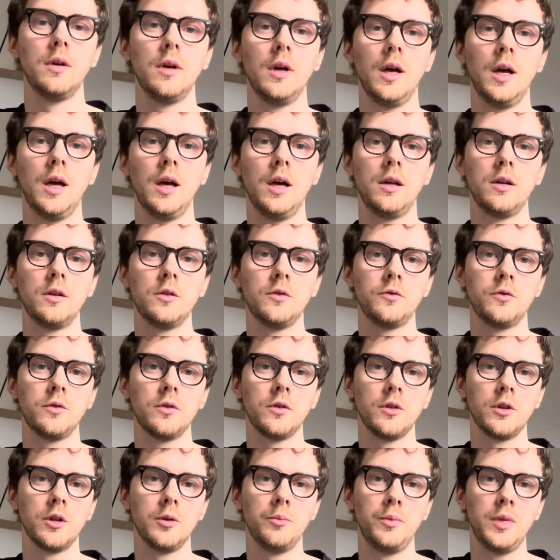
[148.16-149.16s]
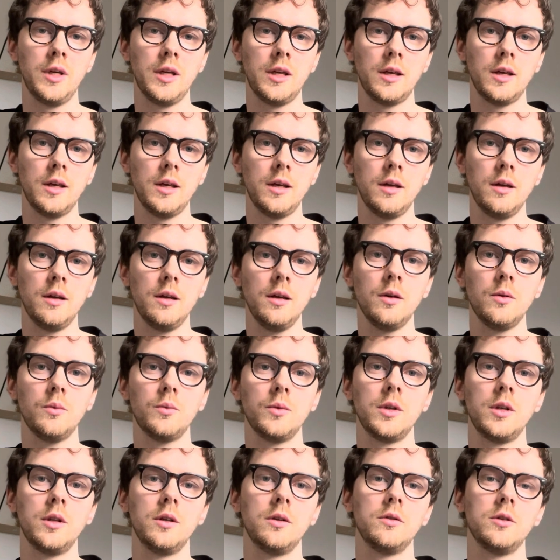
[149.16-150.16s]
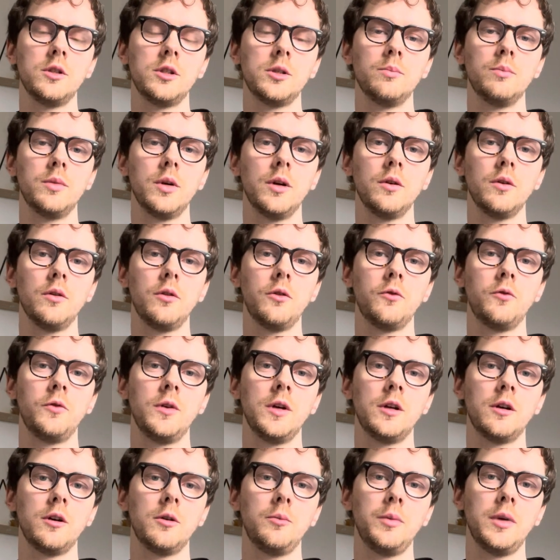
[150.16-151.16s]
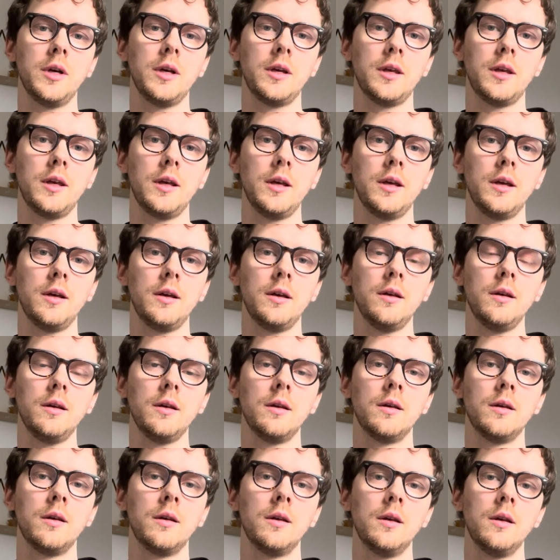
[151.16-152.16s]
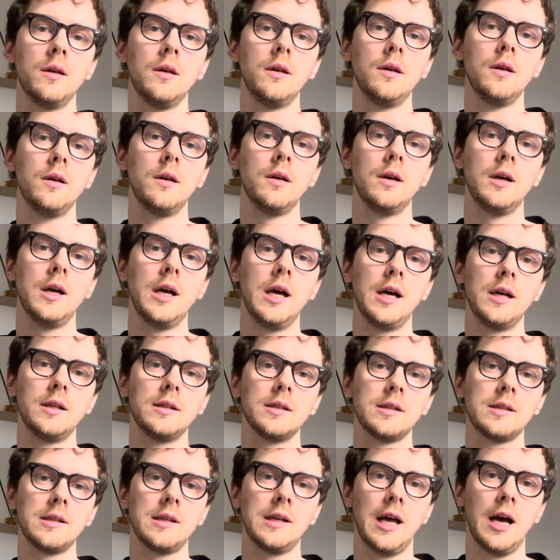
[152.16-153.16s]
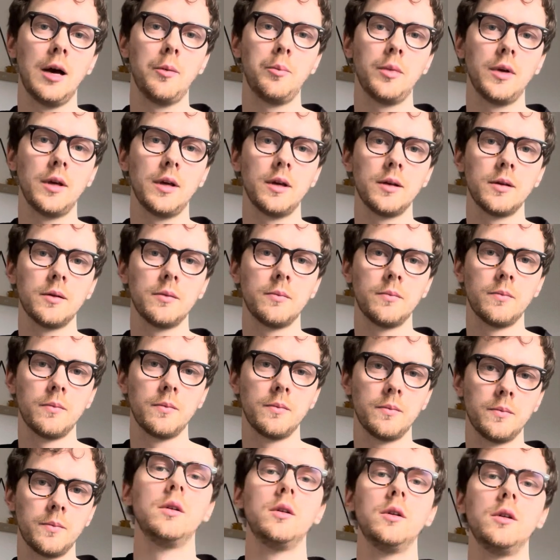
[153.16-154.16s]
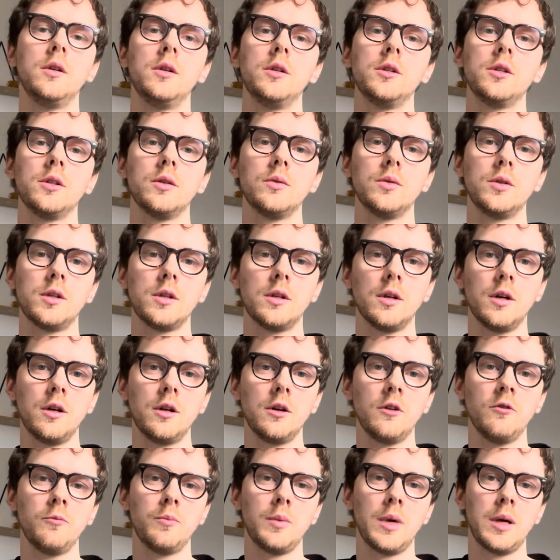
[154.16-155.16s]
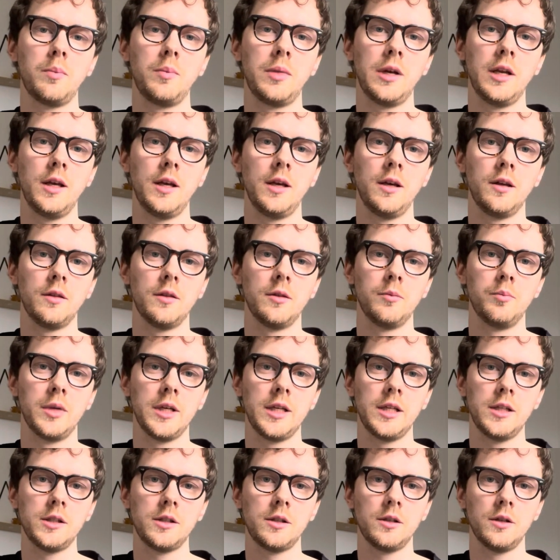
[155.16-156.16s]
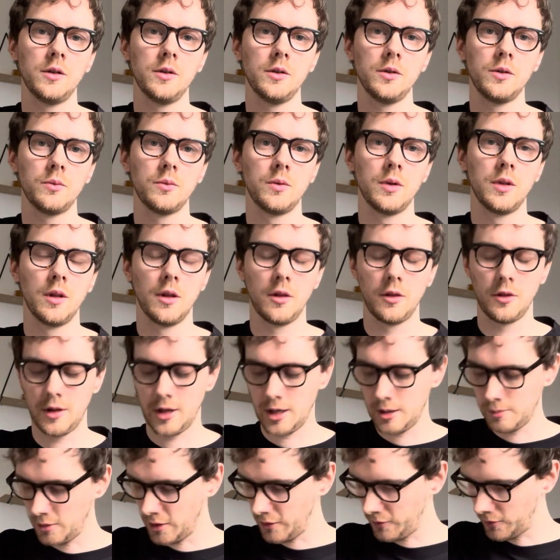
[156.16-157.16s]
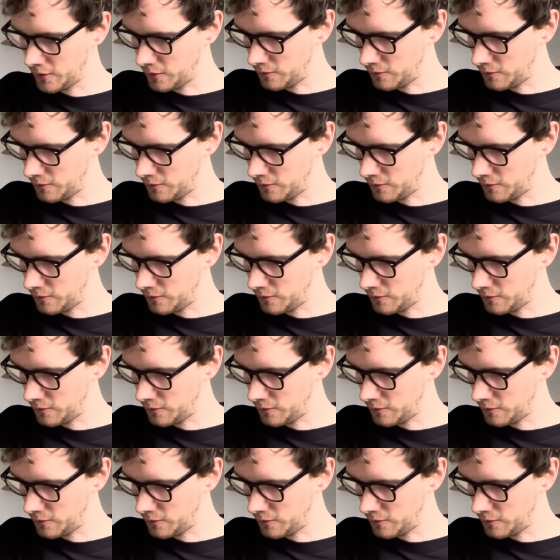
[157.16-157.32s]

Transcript: And for the picking, we use both finger picking and slapping. So we start off by playing the bass note with the thumb of the